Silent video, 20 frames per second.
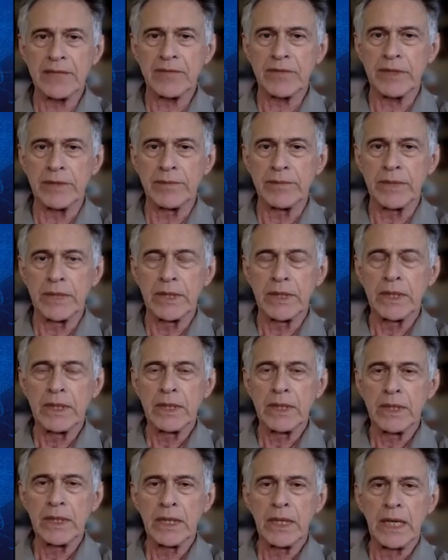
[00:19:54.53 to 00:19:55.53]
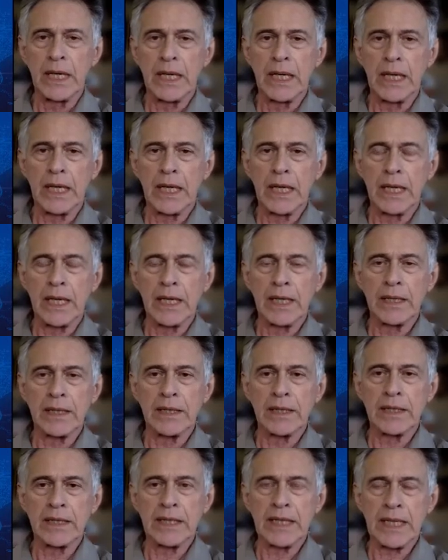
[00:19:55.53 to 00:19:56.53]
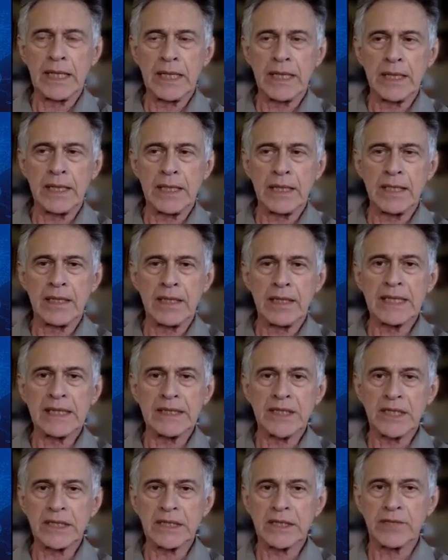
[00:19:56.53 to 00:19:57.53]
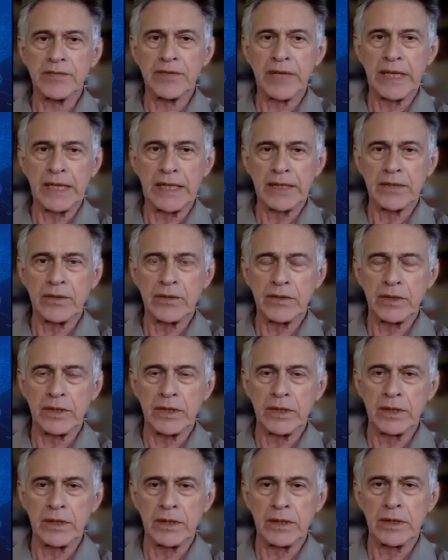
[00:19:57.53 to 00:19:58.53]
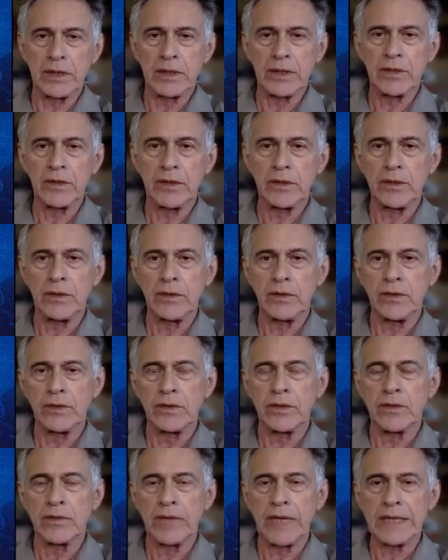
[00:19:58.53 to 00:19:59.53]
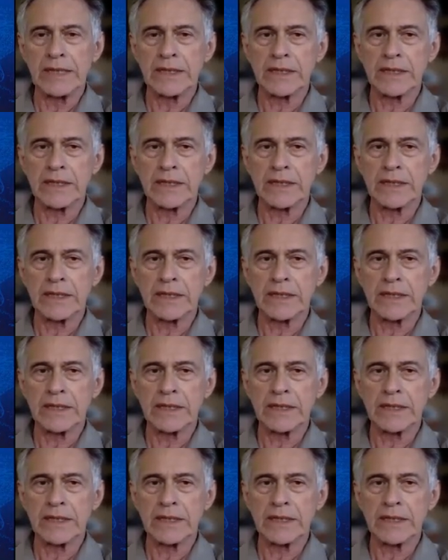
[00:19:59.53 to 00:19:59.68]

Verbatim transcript: them, uh, then they can justify it to the to the rest